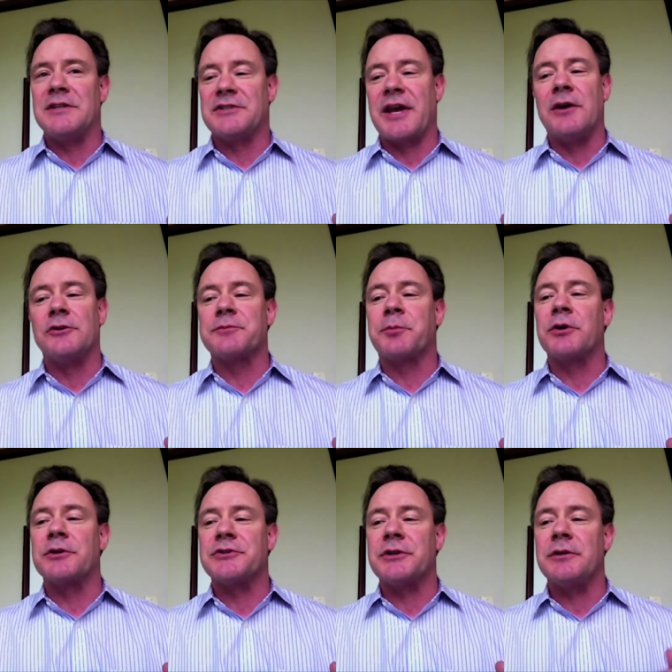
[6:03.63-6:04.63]
for a
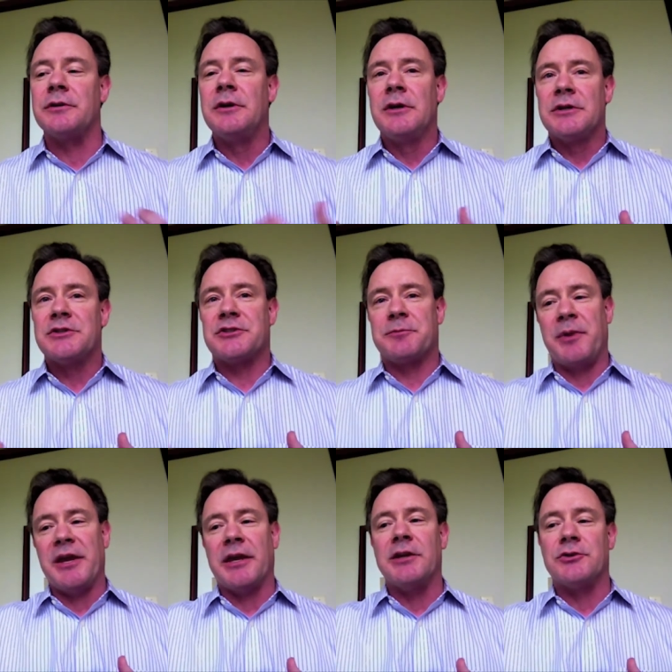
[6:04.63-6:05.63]
salesperson
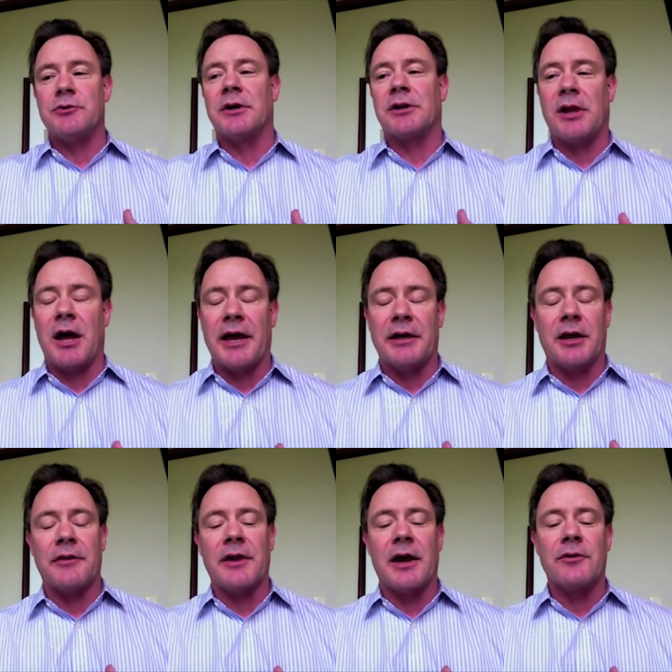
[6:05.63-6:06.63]
speaking to a
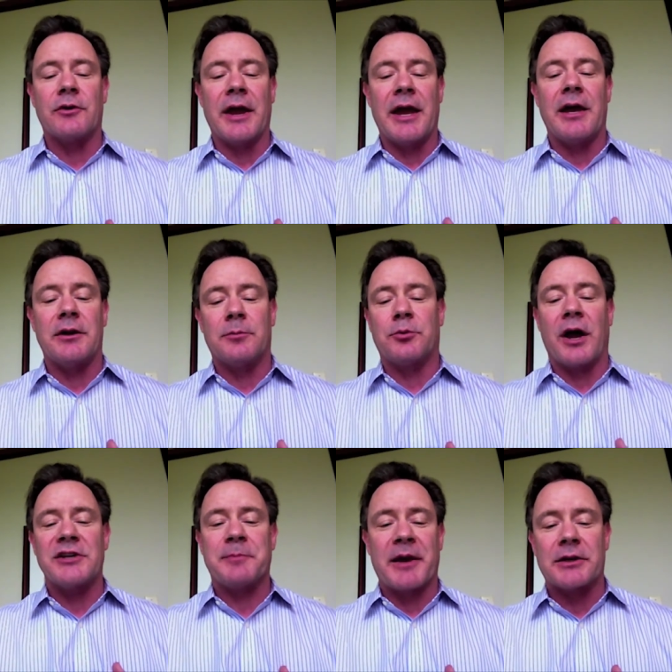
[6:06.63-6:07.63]
client on the other
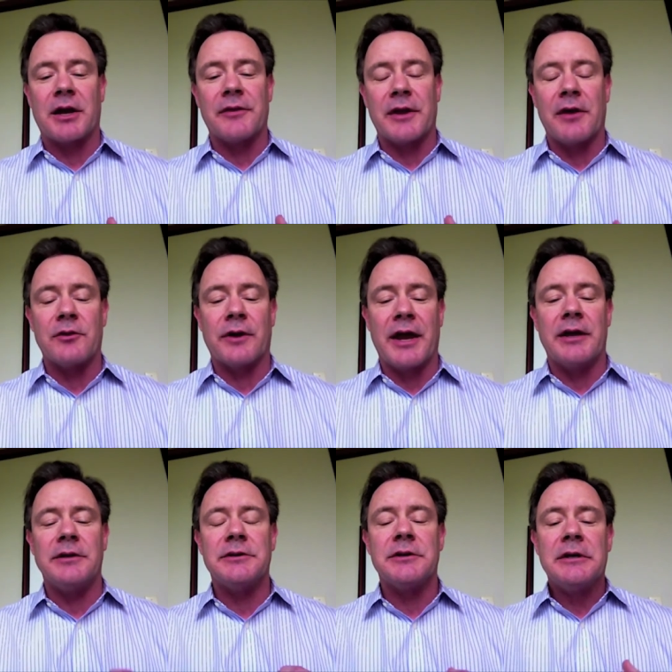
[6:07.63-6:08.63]
end or prospect on
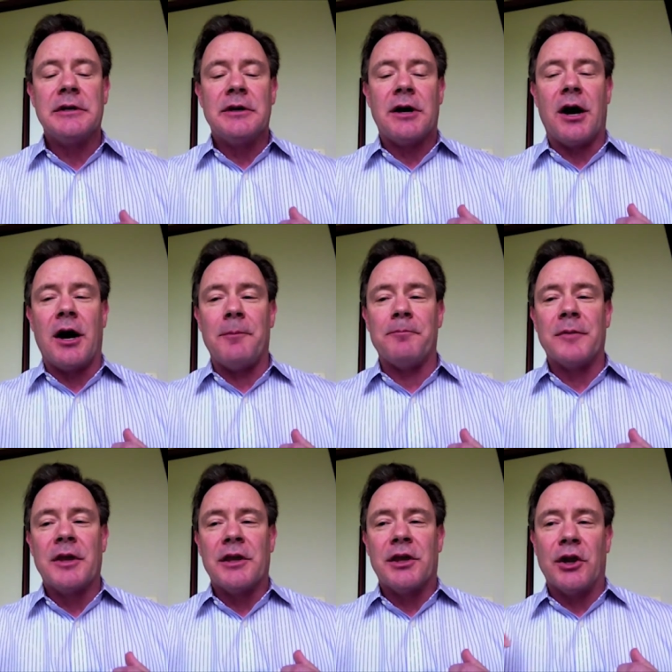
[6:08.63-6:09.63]
the other end,
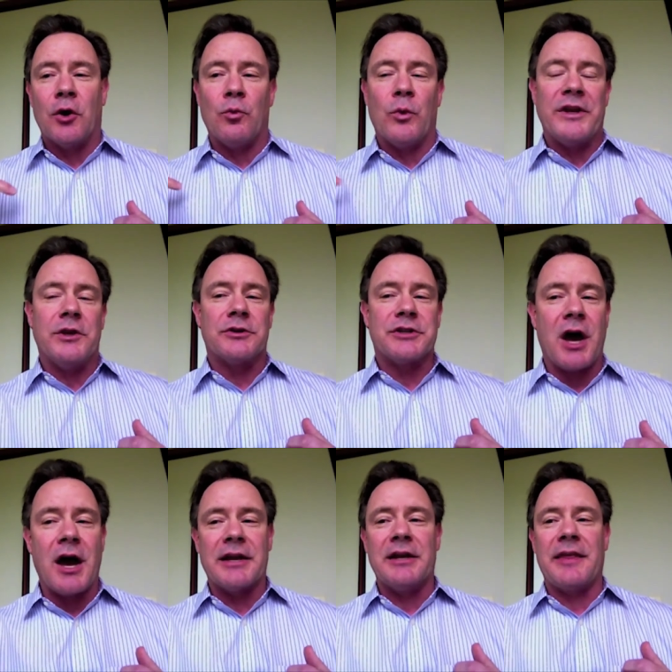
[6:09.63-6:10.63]
um, you know,
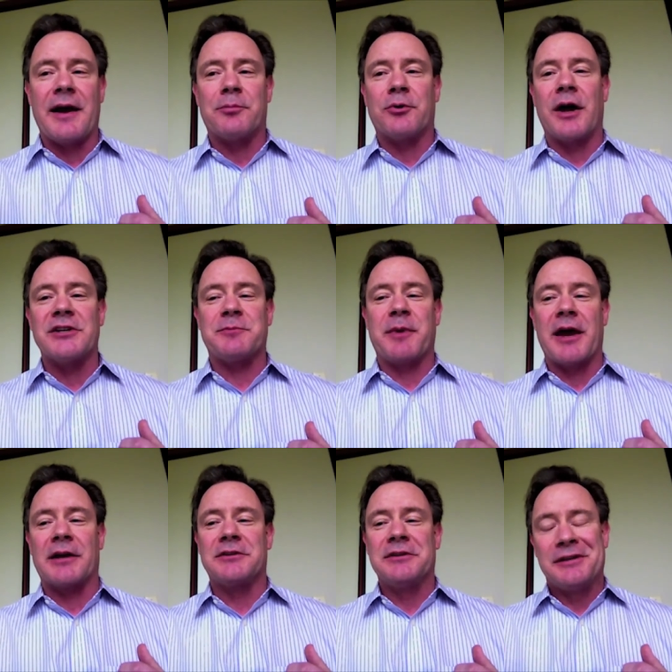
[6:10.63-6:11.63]
when you're talking to that
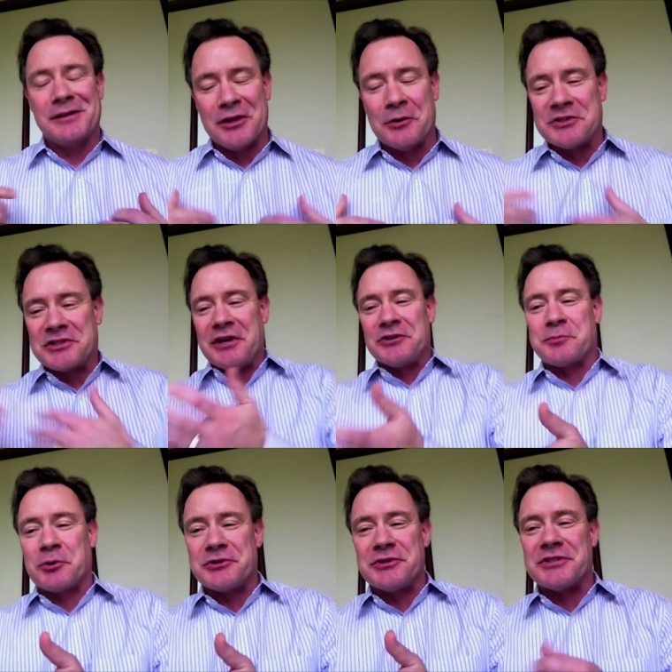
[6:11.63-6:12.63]
prospect, you
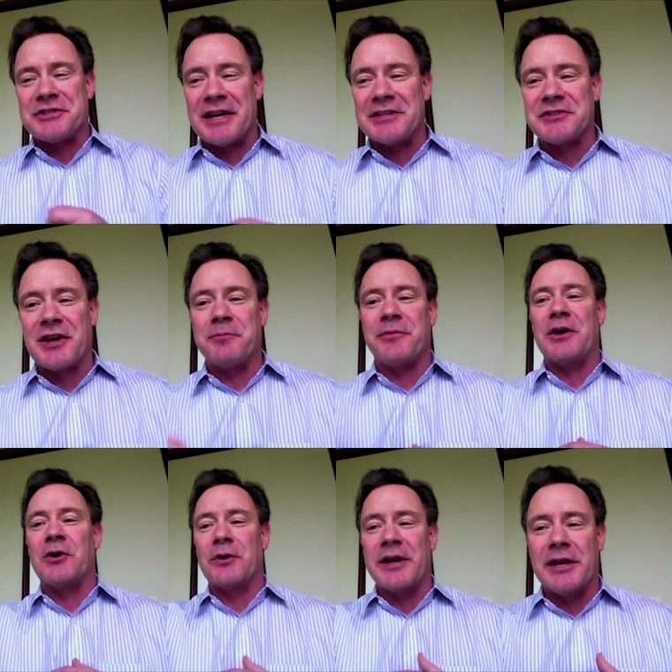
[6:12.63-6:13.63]
know, a salesperson
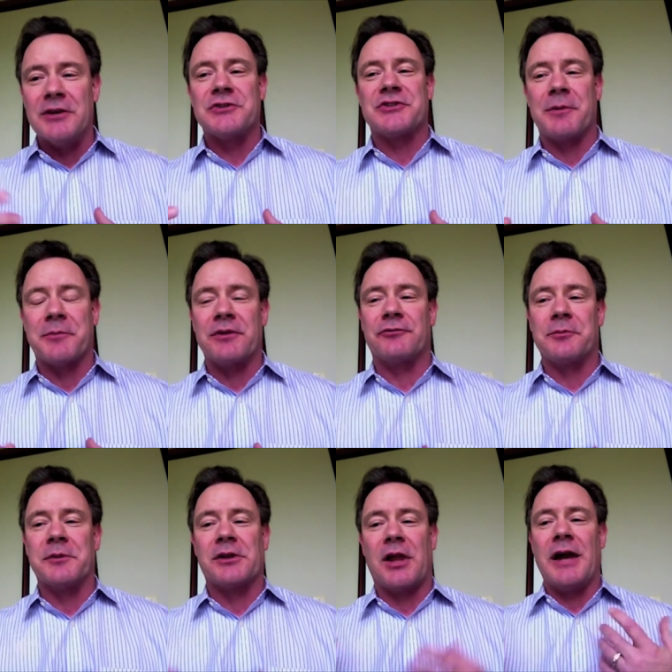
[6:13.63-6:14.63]
says something or he hears
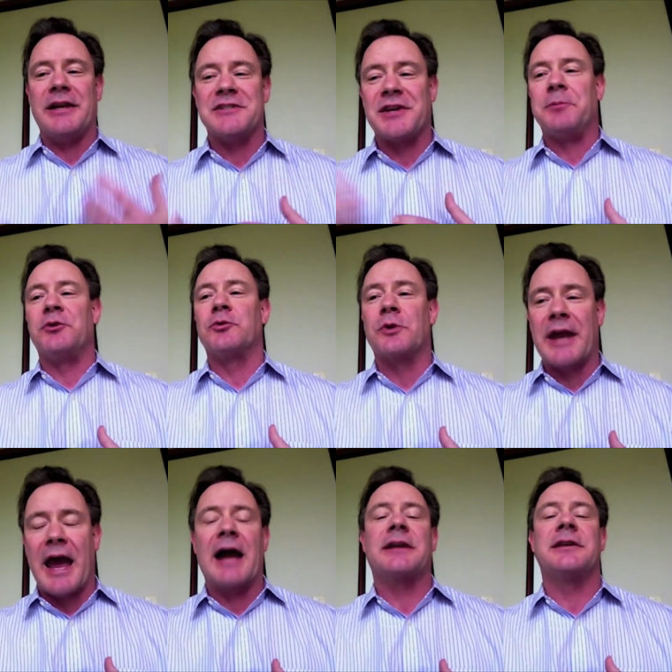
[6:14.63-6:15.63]
something from the client, he's
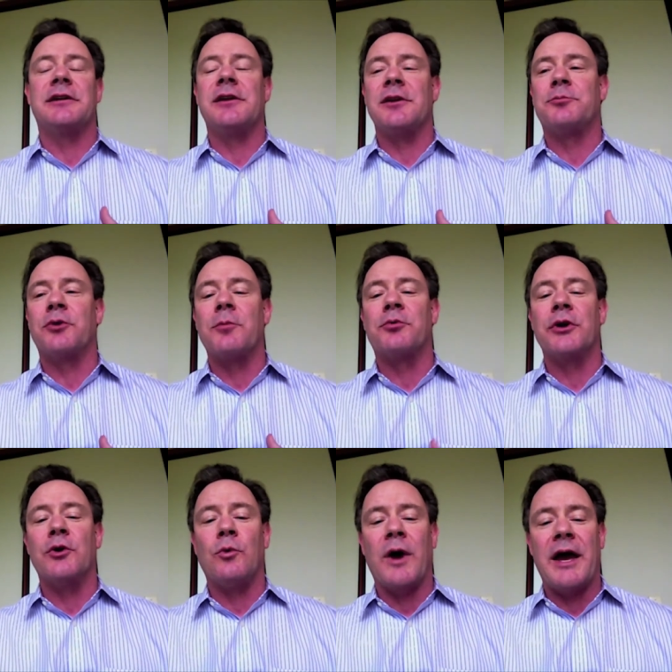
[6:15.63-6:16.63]
able to react in an
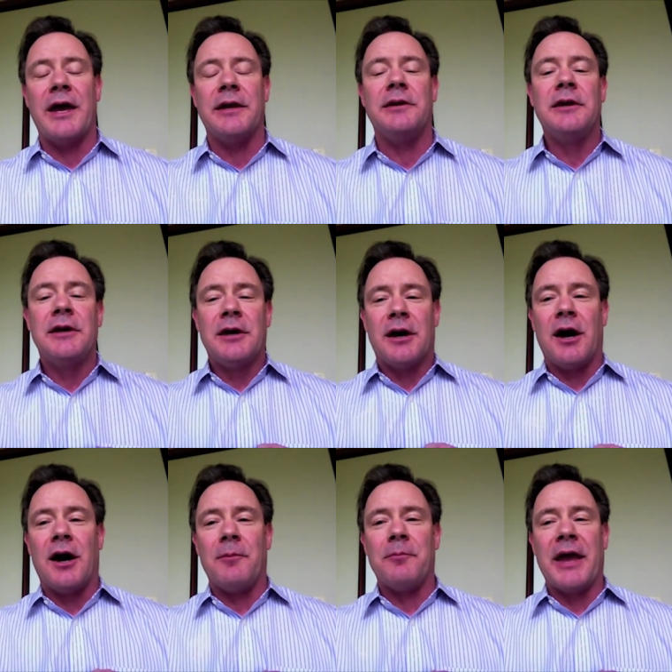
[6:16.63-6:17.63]
appropriate
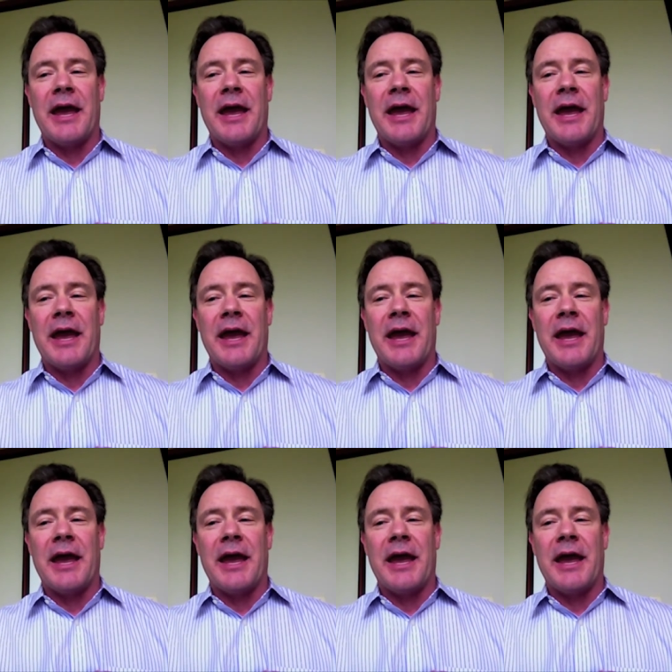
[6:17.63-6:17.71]
way.